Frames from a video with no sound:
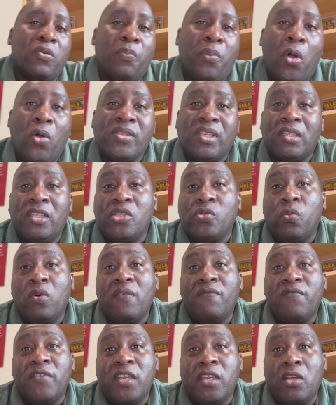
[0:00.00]
posting at least
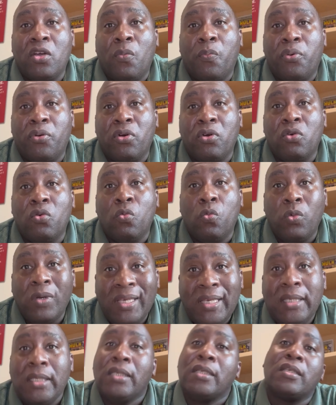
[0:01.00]
one video per
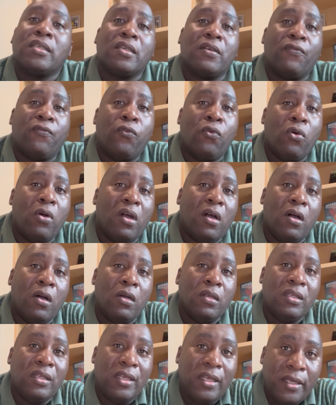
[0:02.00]
week for
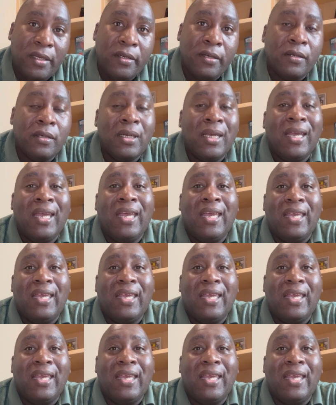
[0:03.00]
a year